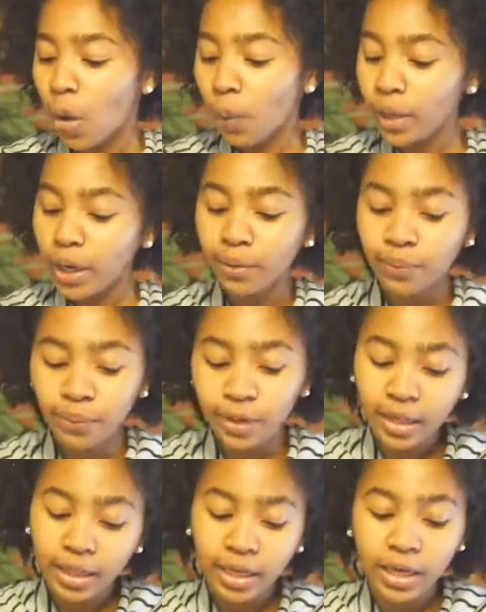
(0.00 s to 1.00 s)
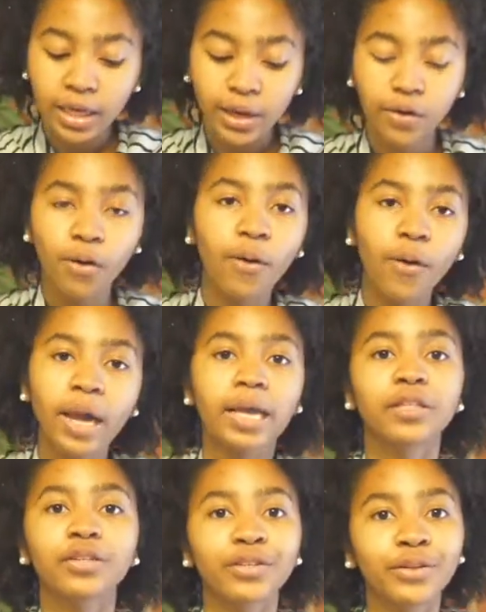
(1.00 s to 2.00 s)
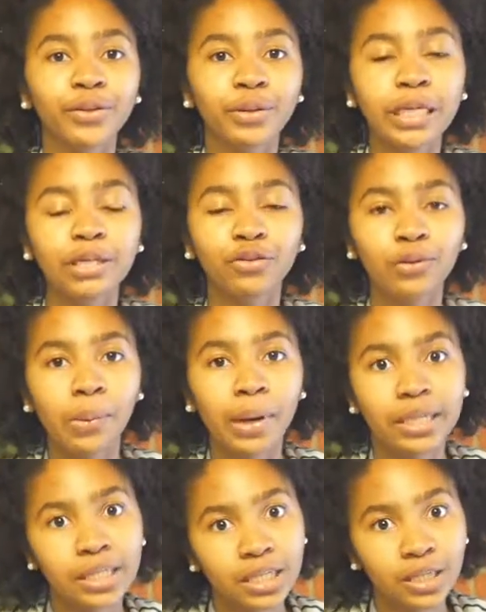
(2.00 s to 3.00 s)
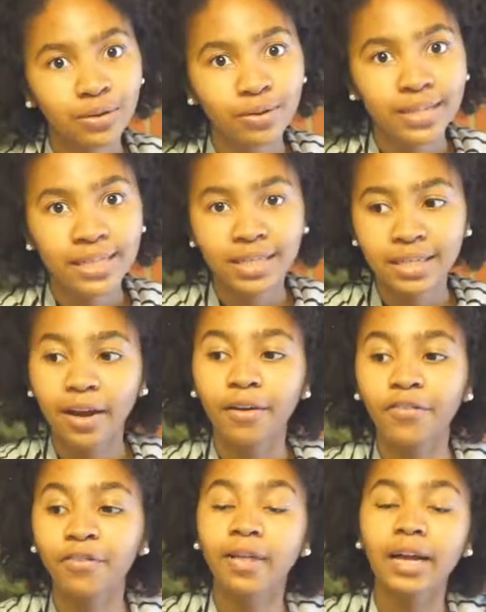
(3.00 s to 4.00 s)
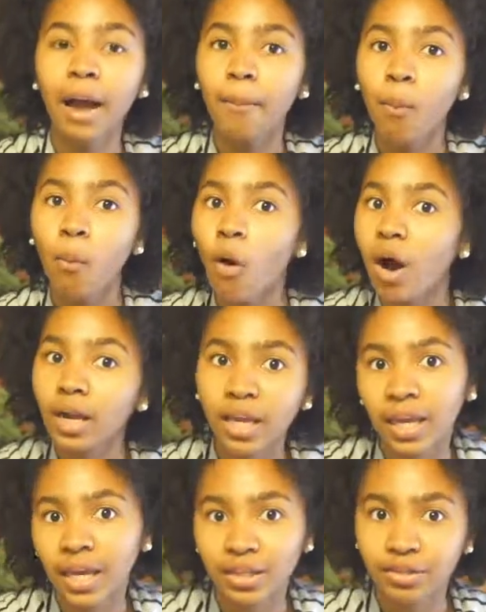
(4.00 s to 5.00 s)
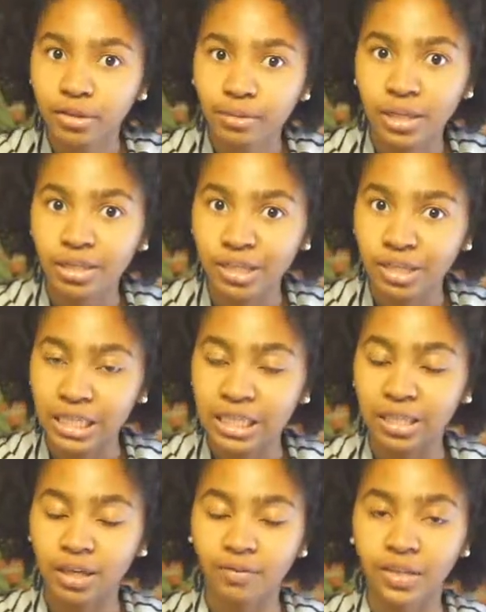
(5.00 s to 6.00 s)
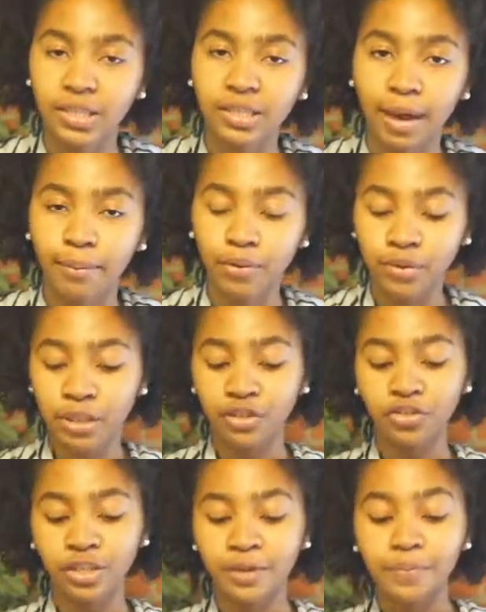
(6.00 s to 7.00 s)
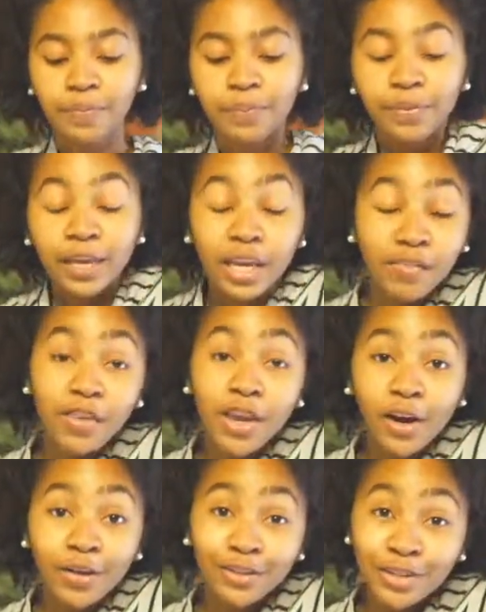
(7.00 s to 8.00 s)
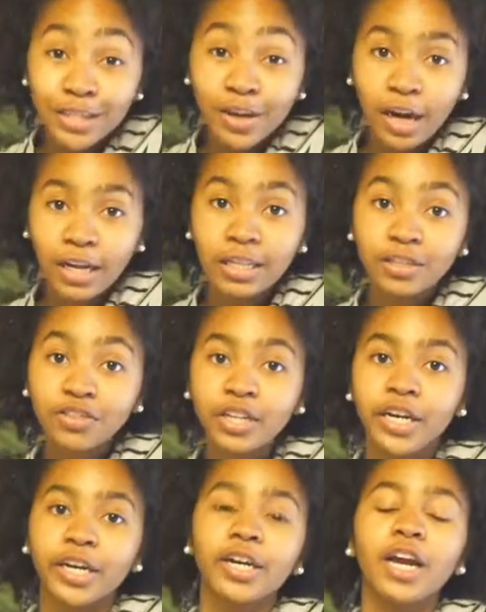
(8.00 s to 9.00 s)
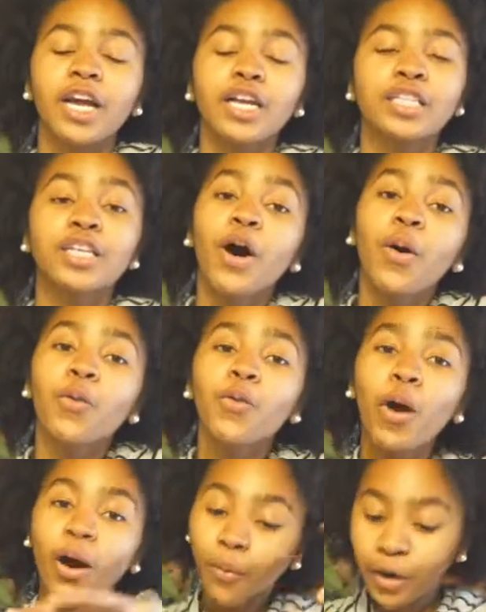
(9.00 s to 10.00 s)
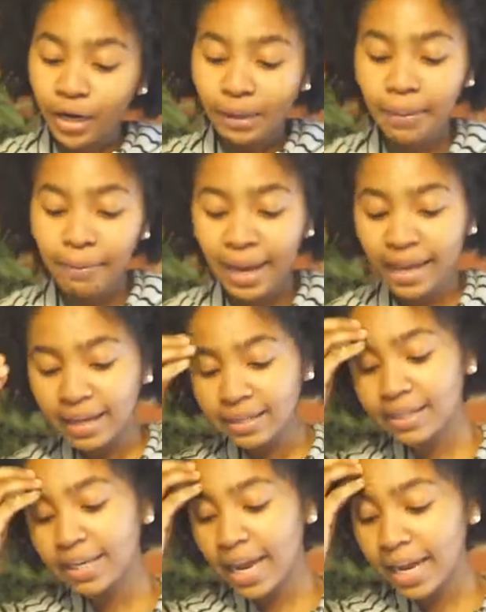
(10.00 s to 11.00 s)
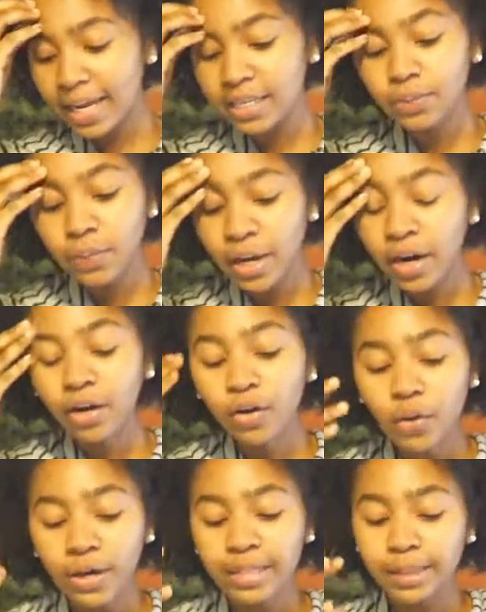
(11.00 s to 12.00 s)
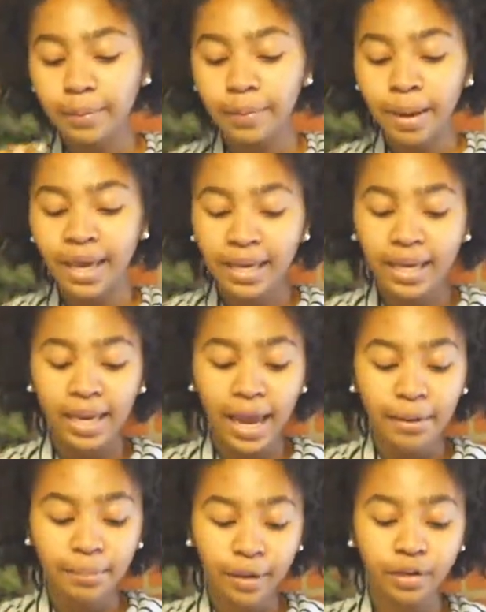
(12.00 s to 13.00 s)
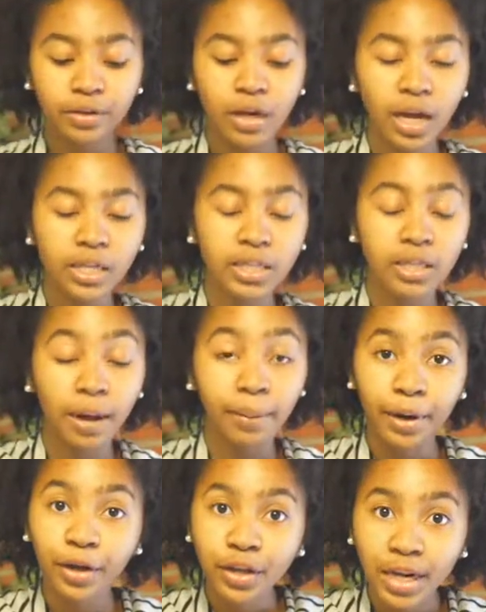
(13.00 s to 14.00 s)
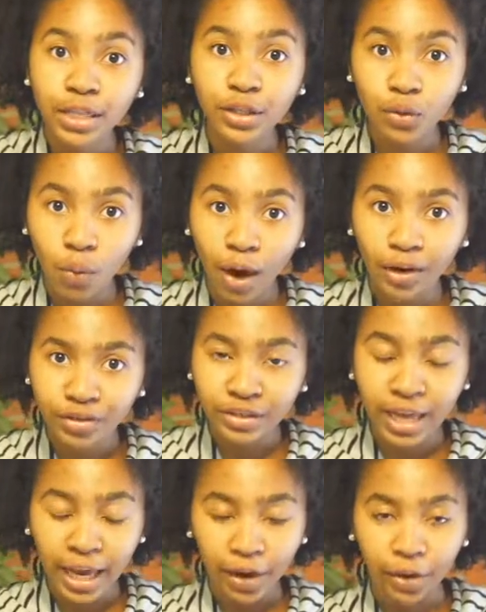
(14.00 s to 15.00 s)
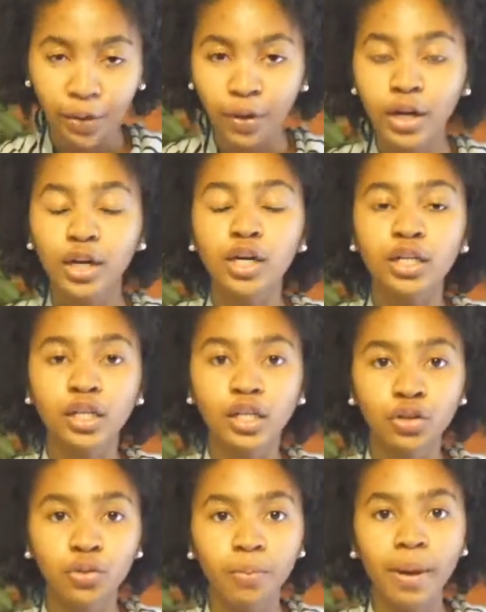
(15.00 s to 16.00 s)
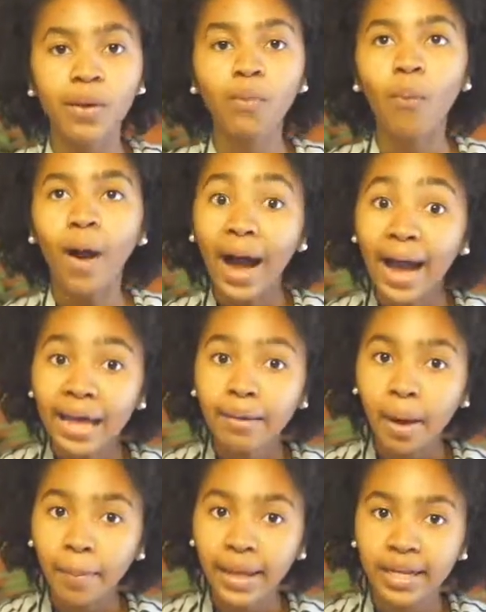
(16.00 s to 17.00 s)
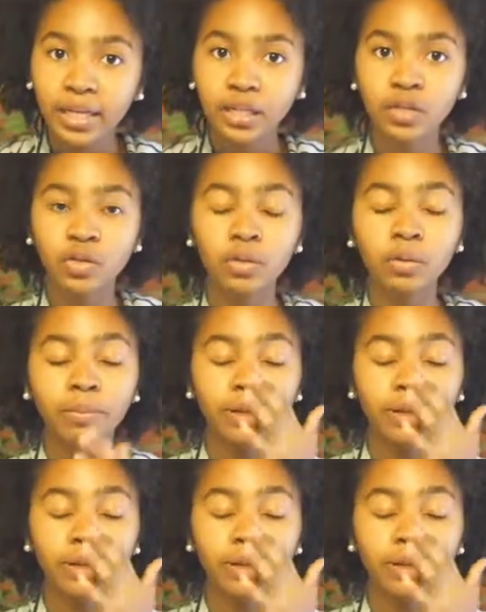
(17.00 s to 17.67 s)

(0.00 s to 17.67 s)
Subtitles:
We are really going to enjoy this new season. I feel like I'm walking into a new season of Inside Mo's Kitchen, even though it just started this year. So what we're going to be making today is we are going to be making a butternut squash kale soup. And why am I making soup?